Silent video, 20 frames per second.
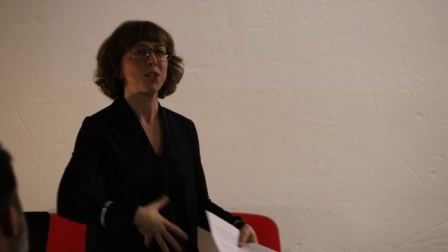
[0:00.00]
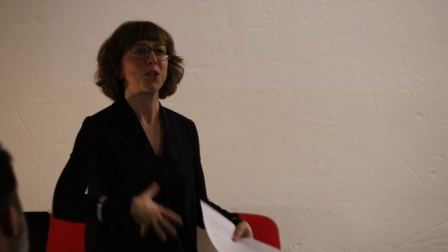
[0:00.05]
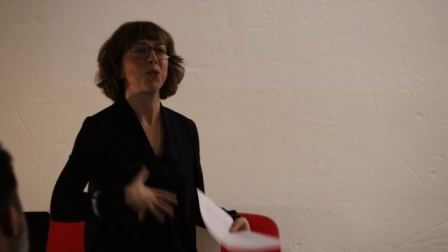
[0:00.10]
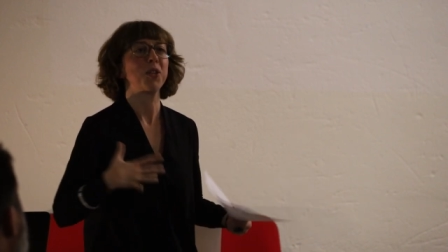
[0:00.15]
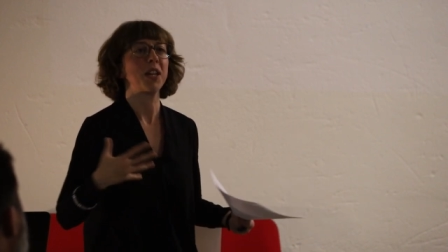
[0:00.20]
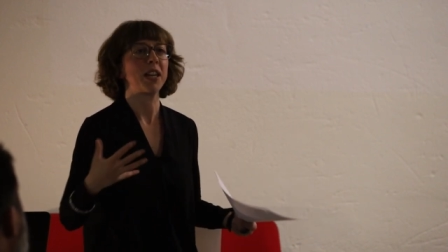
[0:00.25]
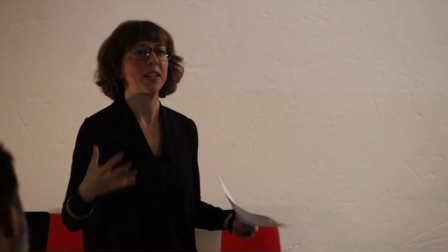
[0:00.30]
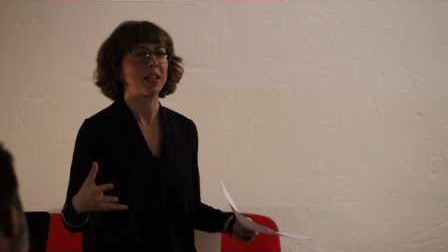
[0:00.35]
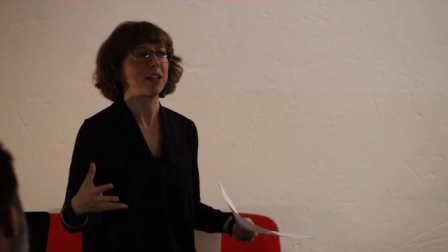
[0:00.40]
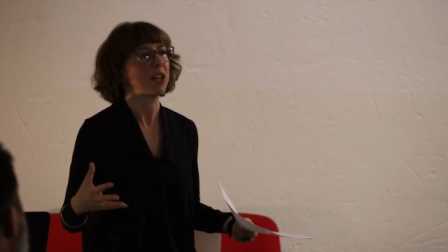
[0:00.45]

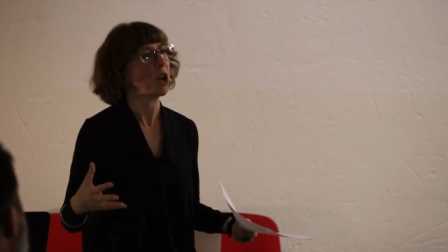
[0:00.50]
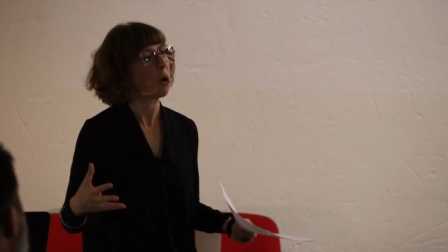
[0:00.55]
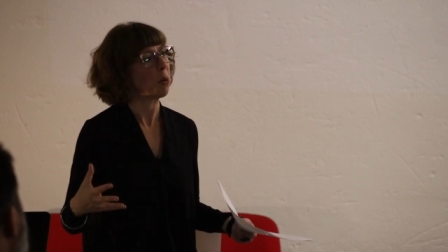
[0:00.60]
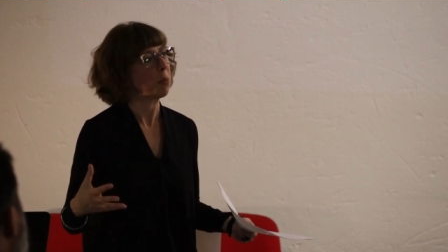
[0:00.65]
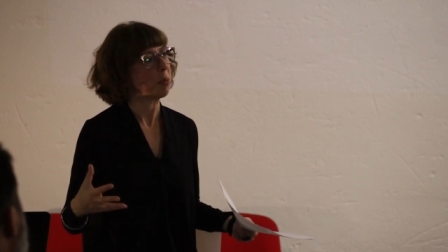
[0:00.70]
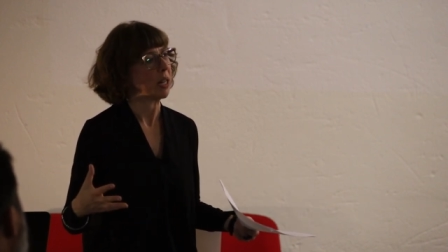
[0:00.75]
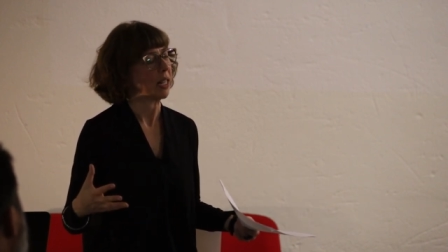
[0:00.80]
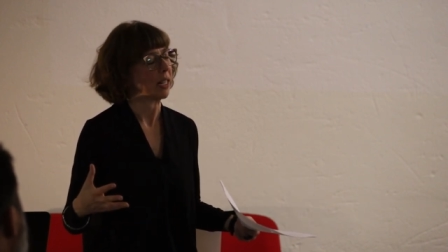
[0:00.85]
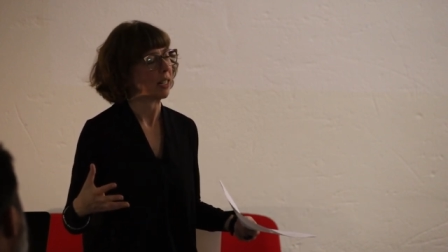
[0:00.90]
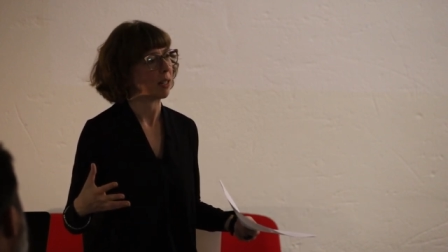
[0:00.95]
so then an
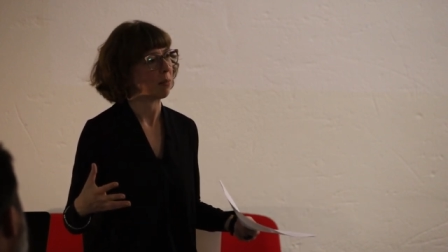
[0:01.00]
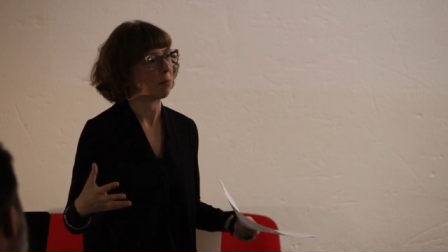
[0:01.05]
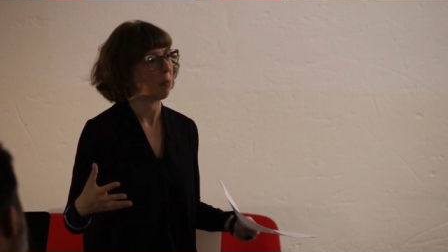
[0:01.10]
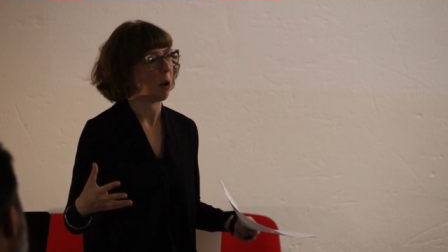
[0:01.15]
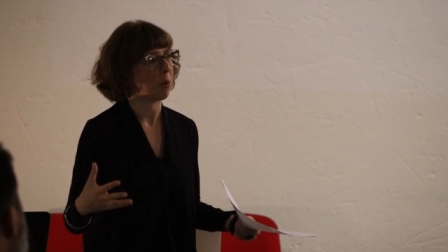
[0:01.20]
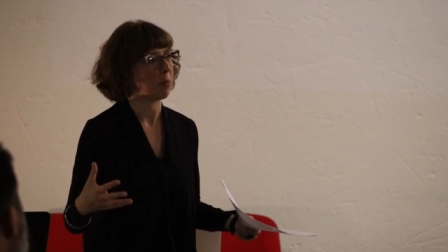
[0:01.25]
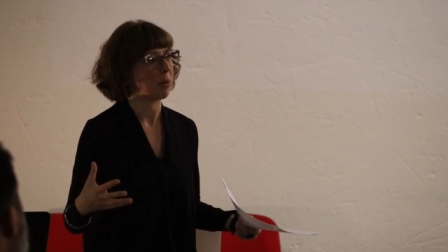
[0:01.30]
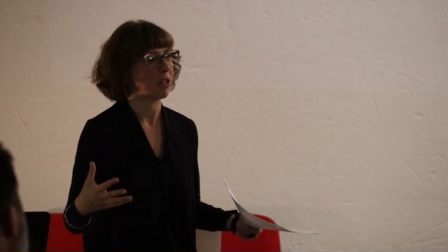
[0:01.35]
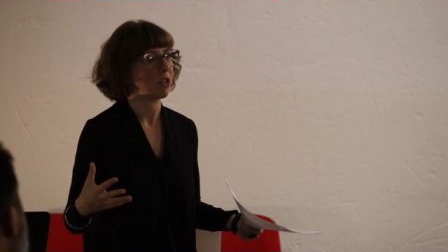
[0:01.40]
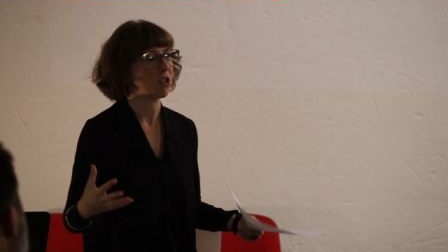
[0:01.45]
opening is a
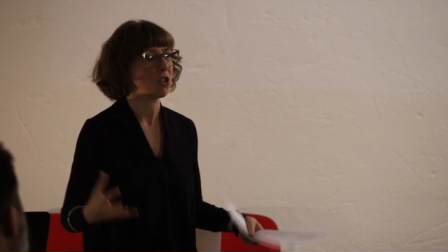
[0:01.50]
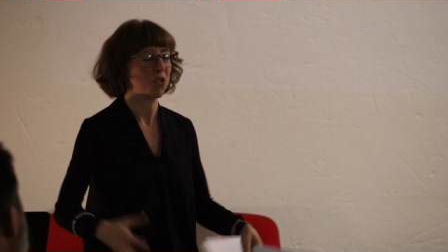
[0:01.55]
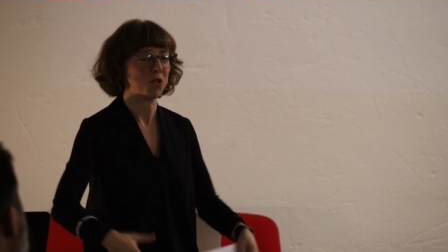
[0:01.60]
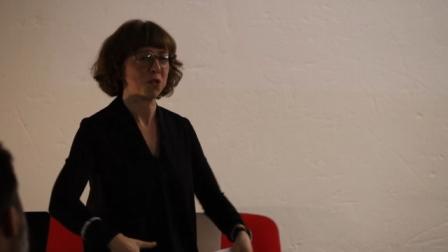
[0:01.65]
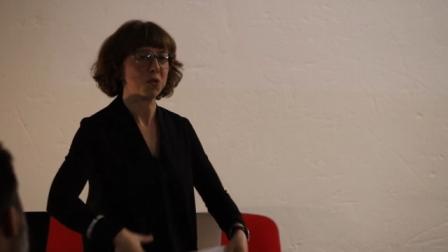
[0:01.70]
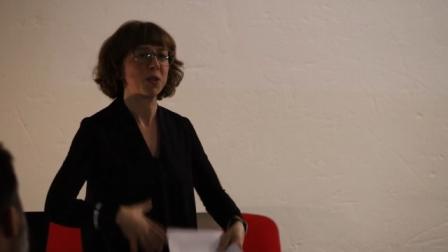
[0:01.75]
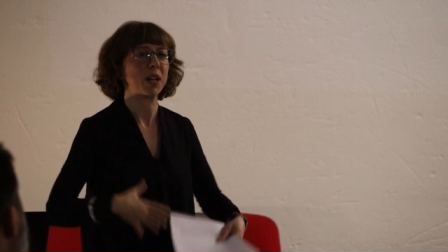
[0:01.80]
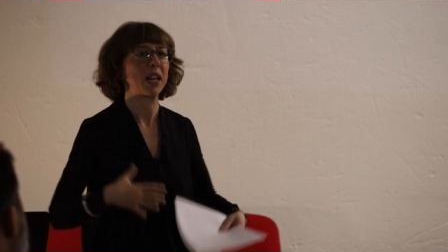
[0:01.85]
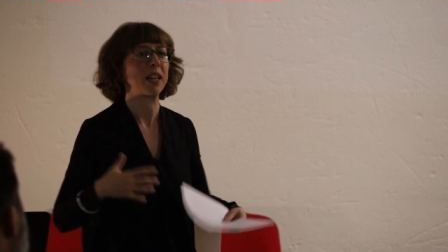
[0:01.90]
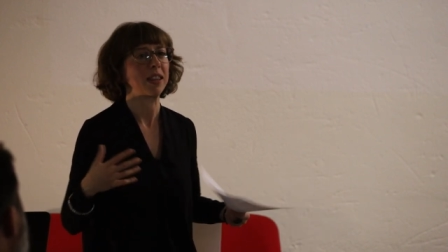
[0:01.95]
moment
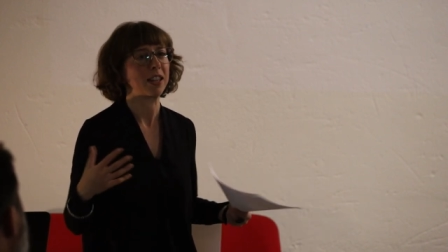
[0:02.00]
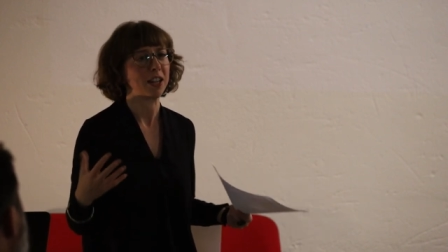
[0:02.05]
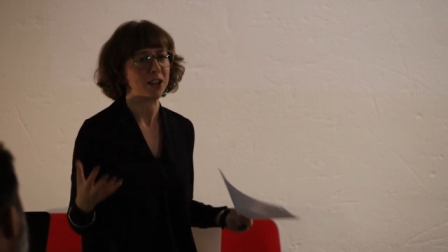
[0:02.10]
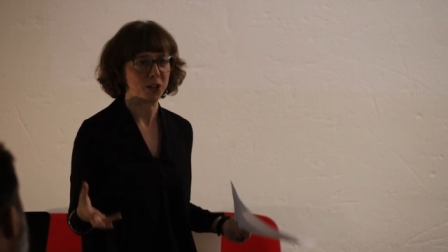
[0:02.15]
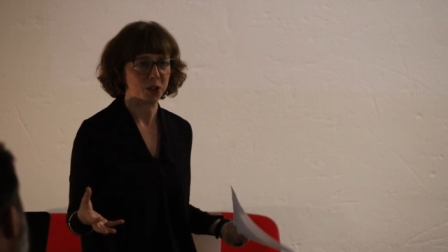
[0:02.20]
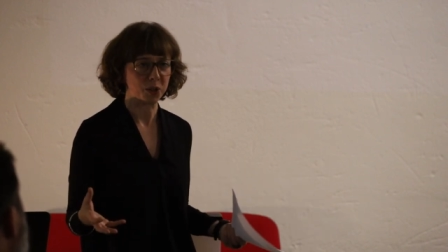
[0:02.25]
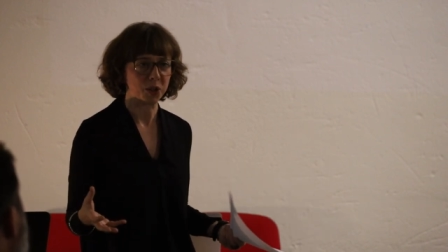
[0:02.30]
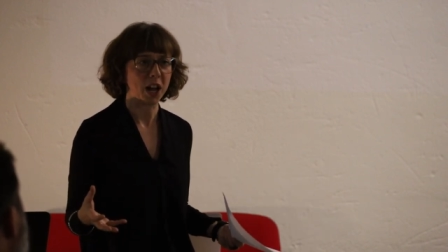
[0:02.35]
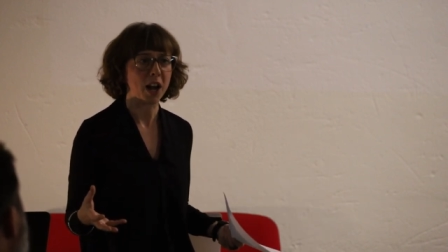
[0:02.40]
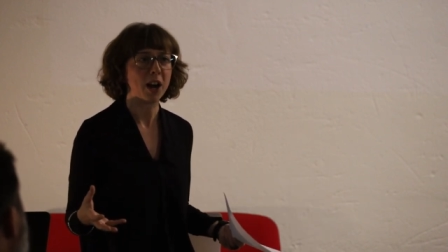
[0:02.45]
to create
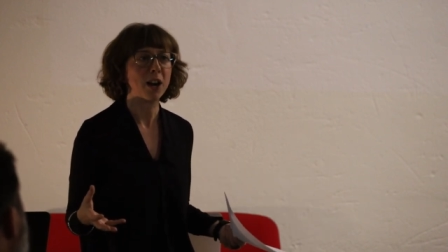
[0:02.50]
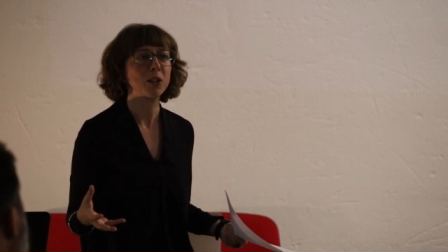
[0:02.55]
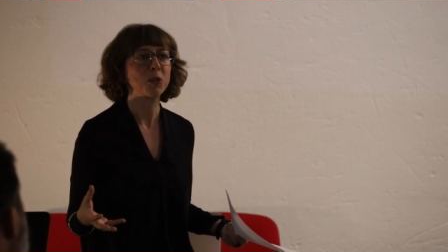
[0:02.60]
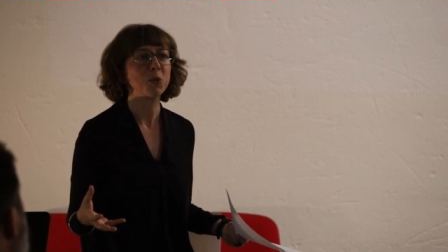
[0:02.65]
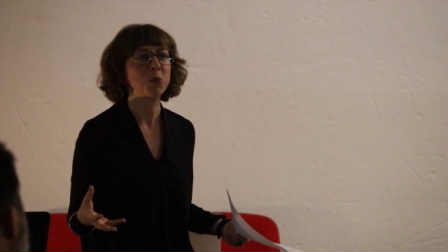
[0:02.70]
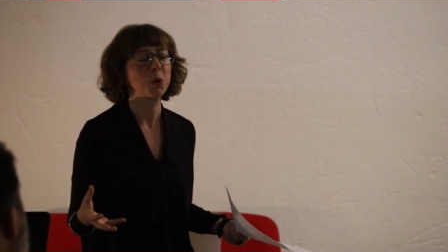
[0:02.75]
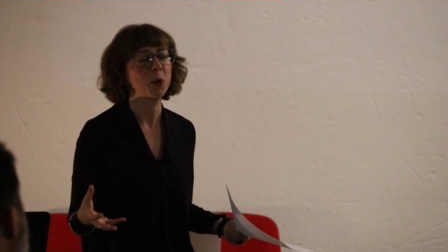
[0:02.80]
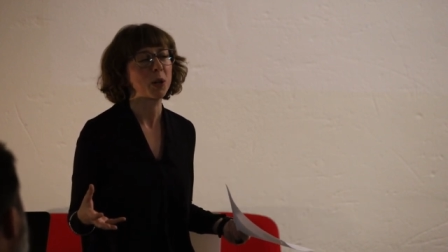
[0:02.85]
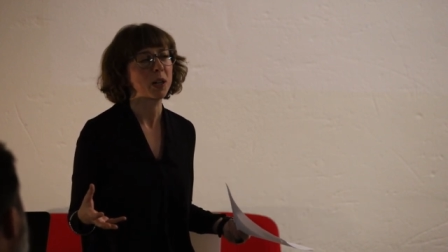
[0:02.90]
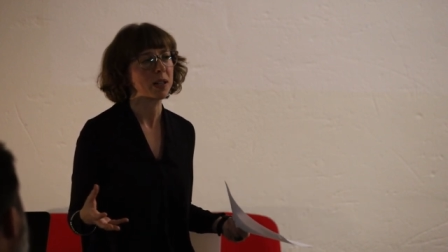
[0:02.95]
their own
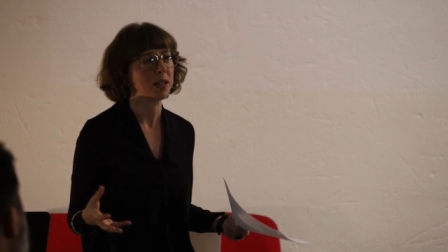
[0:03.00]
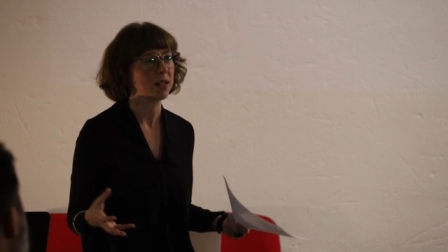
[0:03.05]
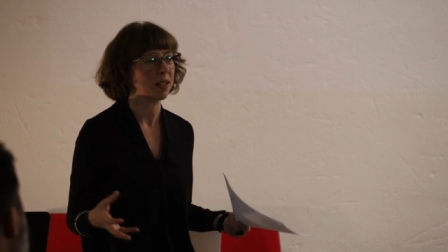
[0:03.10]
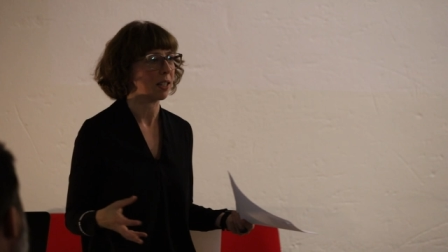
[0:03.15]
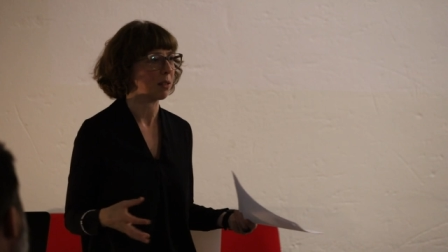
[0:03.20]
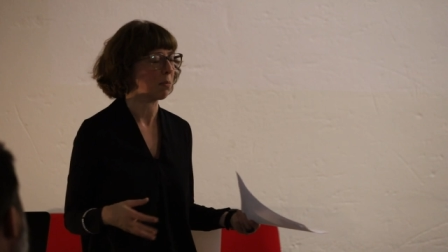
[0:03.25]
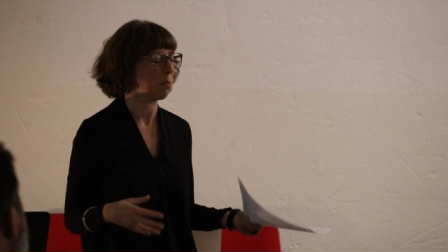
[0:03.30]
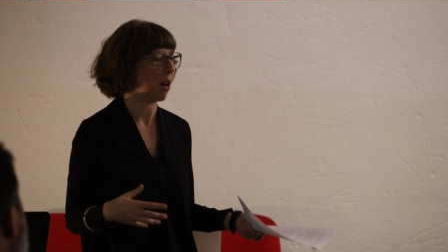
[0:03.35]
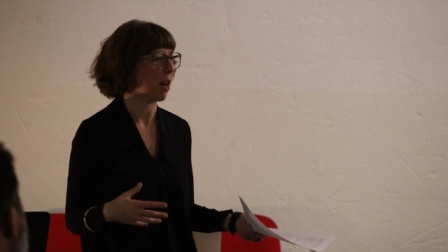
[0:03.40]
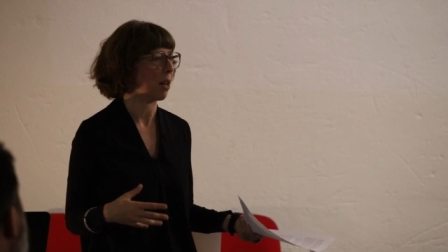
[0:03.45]
artworks
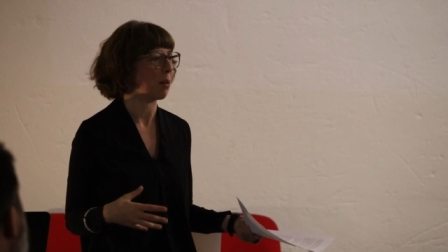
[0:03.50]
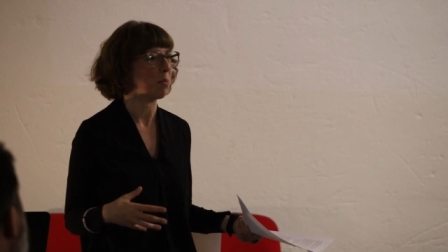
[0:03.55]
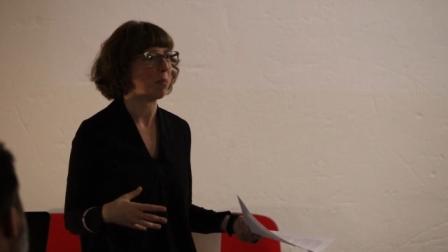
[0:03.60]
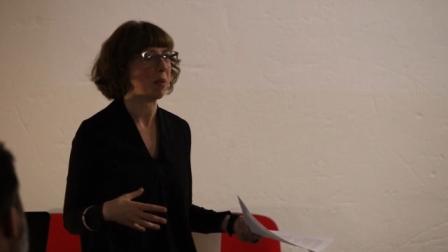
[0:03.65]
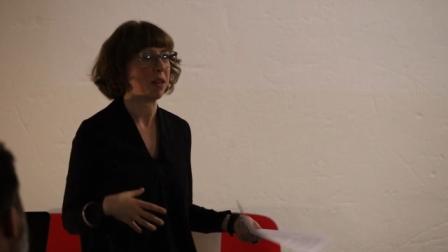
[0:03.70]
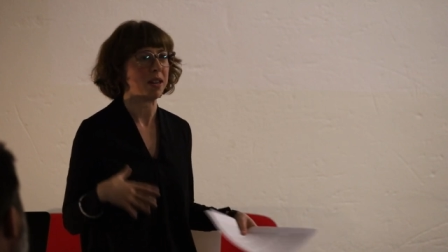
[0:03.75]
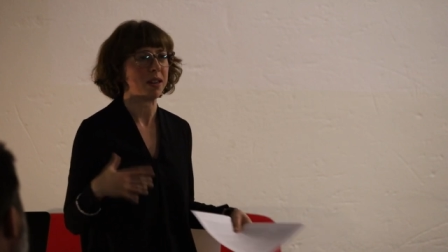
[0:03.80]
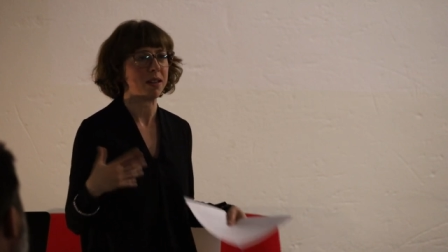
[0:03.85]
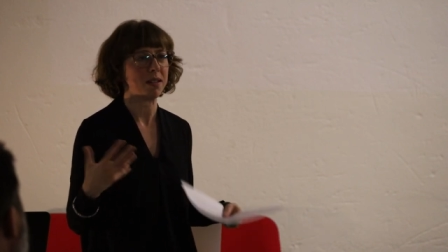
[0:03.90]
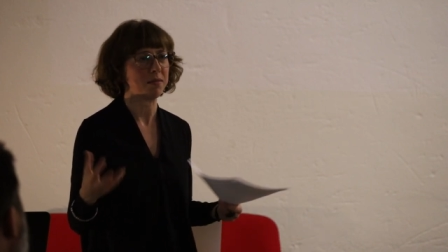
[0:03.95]
that
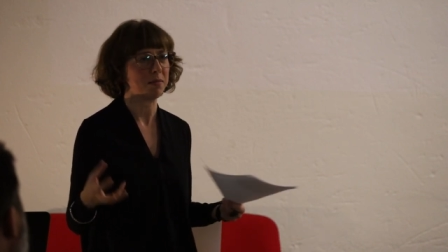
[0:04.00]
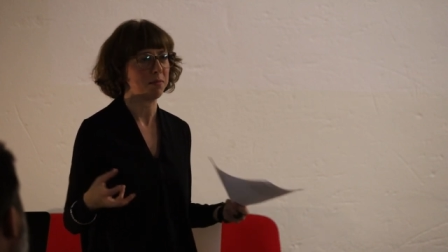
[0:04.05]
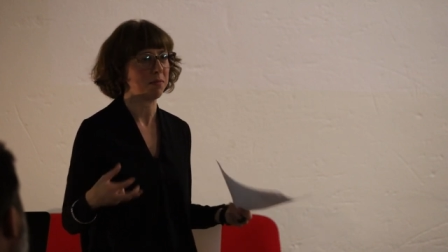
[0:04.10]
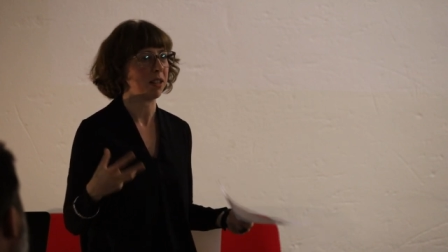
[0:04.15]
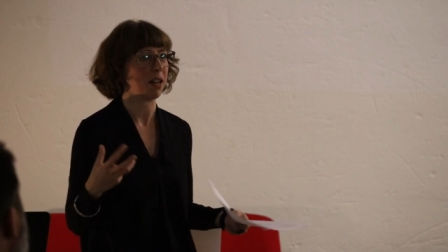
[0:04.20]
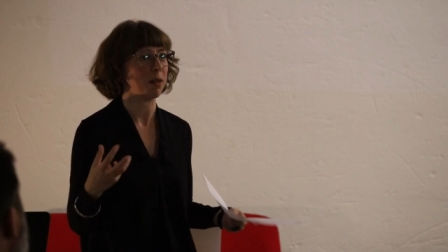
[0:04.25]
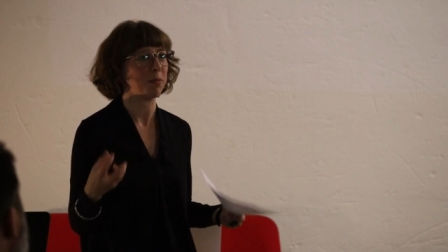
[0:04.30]
might be